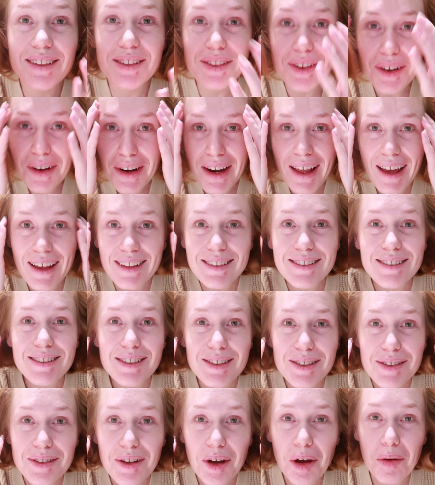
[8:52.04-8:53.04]
Our
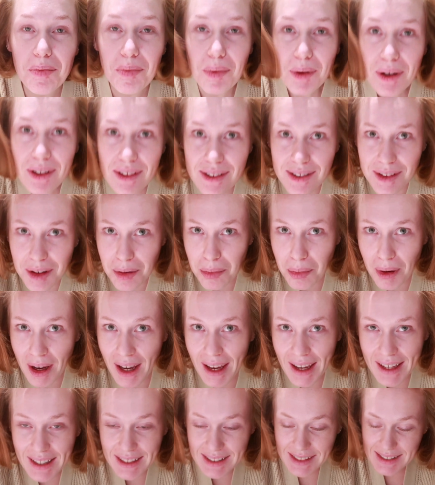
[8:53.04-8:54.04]
last stop, it's the
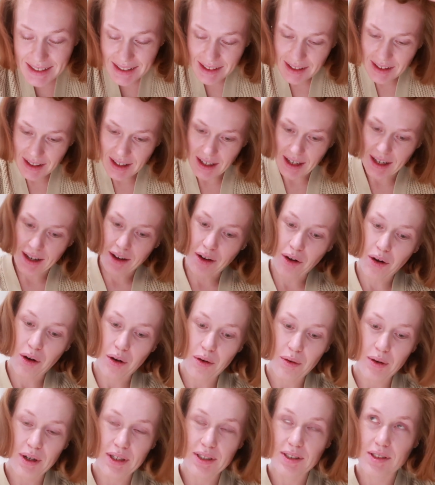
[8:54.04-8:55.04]
bangs. I
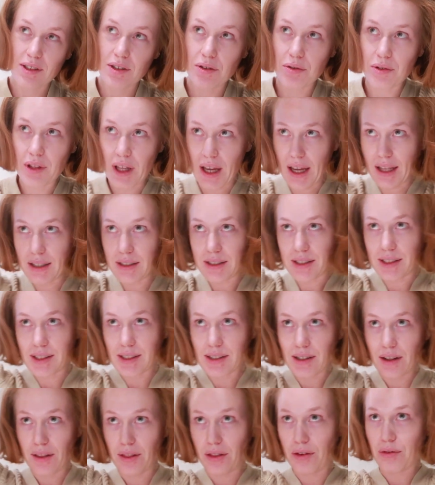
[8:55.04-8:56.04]
always do that
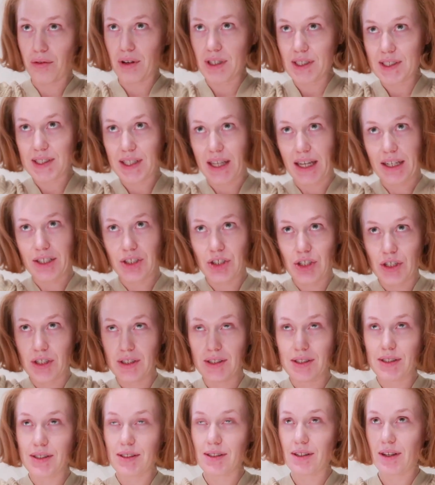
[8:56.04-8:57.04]
just in 3
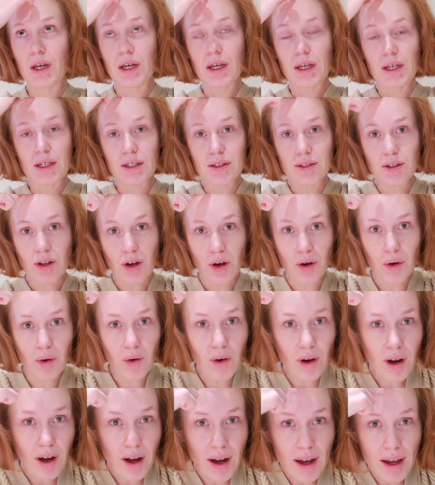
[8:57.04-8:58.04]
sections.
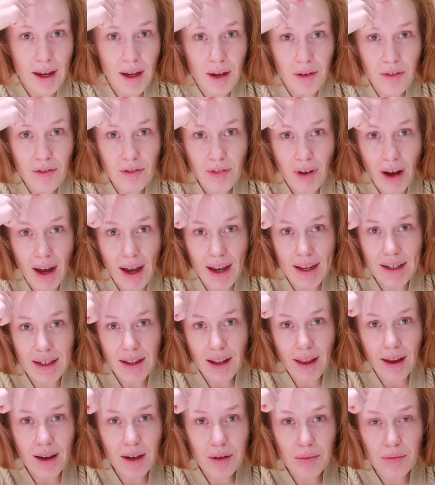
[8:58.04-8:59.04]
So I find
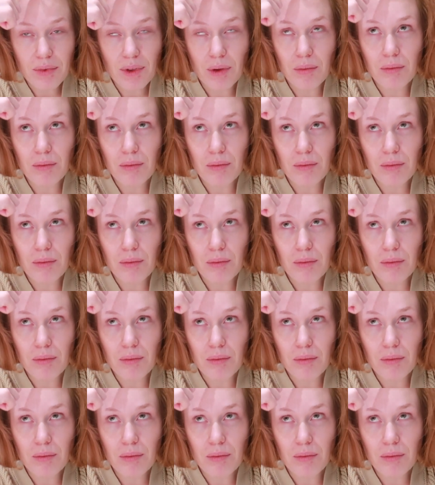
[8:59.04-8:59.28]
like the